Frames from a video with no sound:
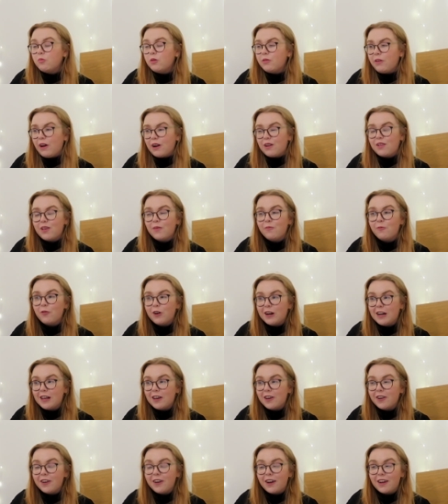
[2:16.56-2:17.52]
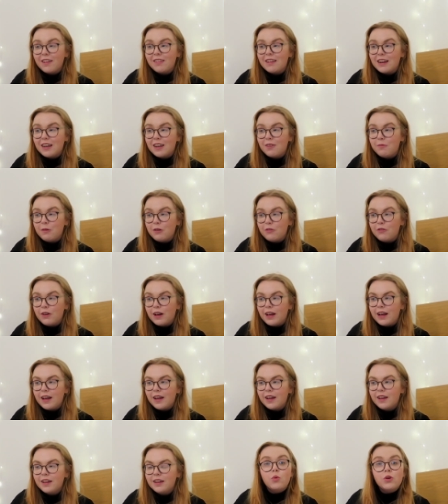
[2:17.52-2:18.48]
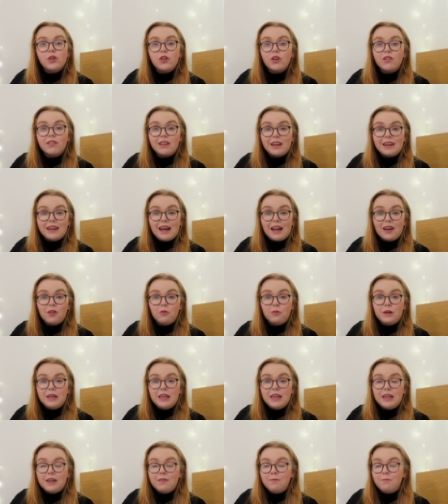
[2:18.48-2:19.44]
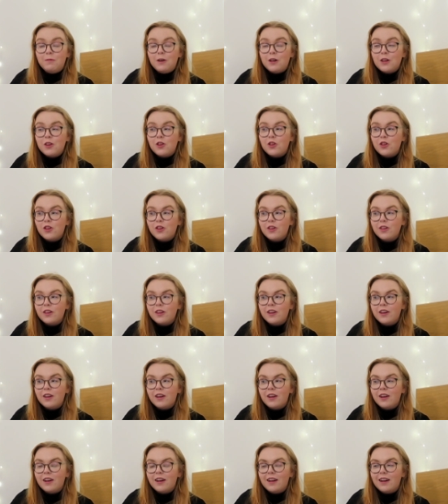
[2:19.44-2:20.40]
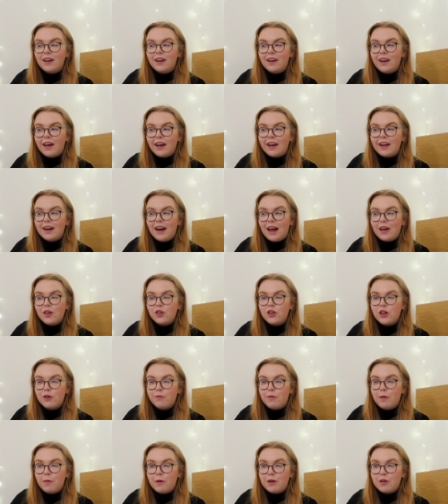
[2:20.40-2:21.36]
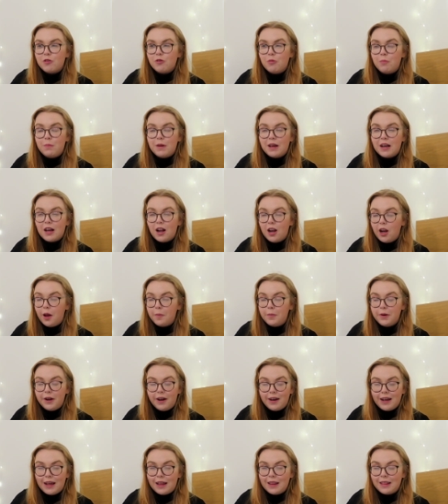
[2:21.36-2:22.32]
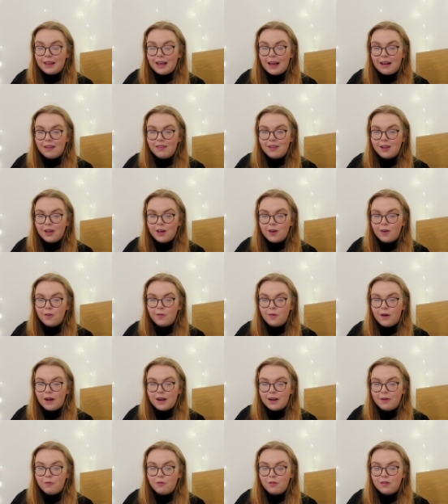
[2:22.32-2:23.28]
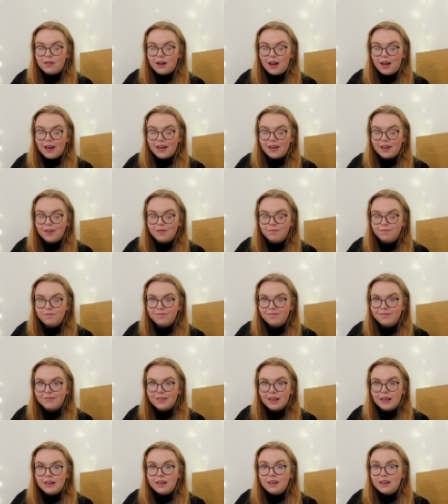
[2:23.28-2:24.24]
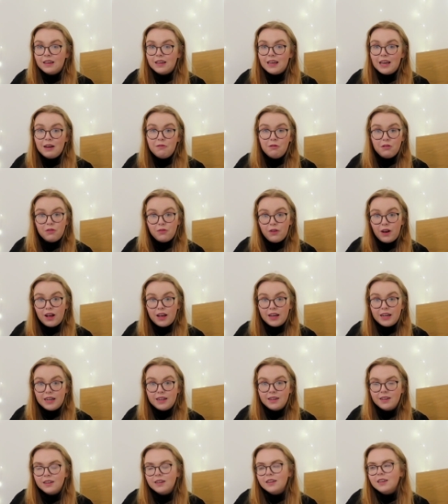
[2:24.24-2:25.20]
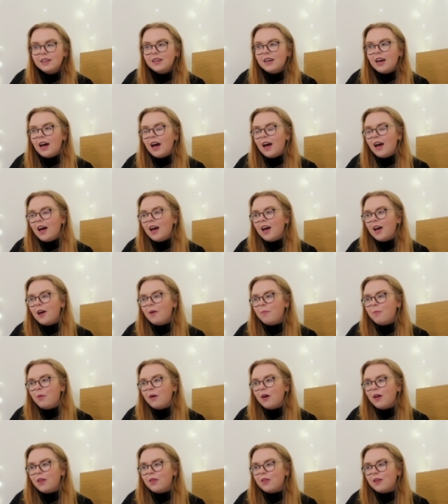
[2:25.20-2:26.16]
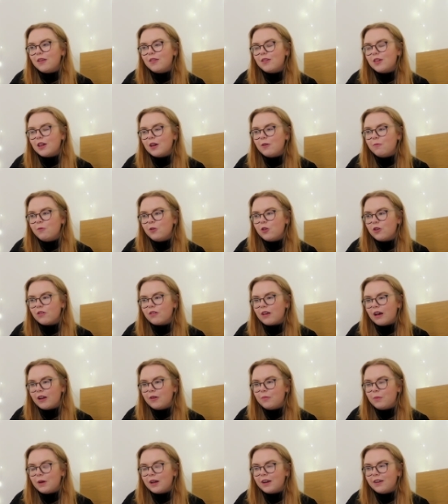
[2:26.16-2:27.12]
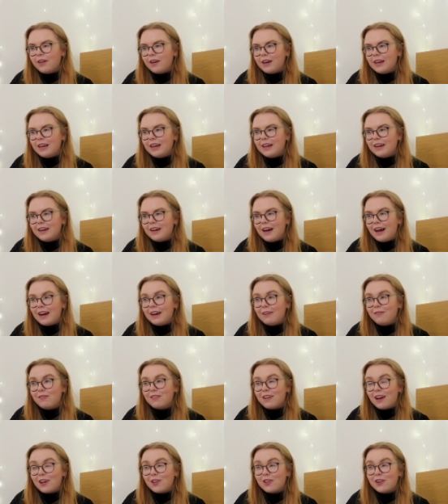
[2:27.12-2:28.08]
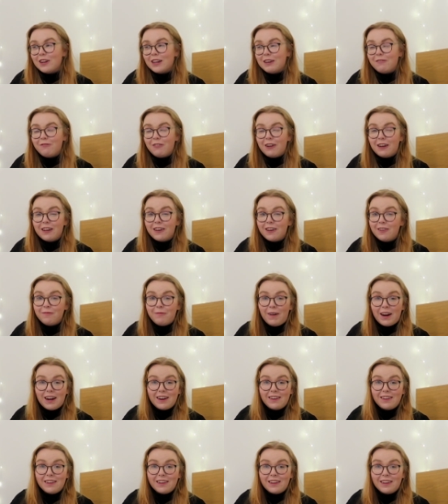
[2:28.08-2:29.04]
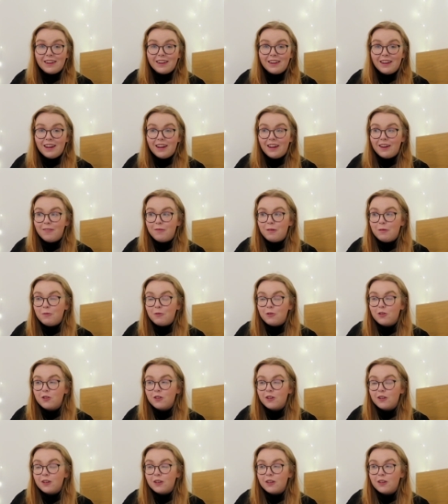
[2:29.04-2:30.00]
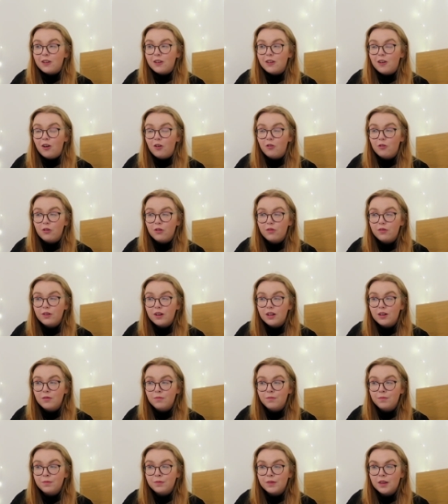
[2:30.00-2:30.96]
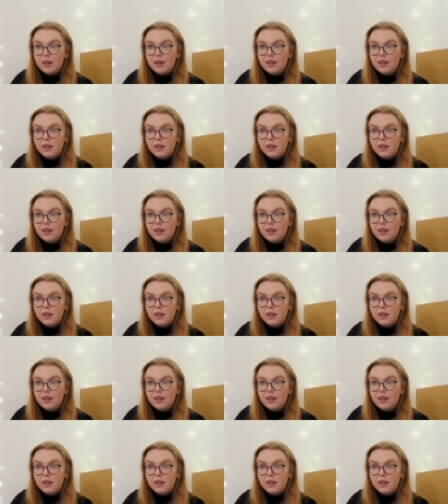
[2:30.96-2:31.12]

We've had some really good nights in, to be fair. We just had Halloween, which, like last year, we went to a big club night at the SU and it was like, it was fine, but this year we just had a big night in and it was actually really good banter. We watched a horror film.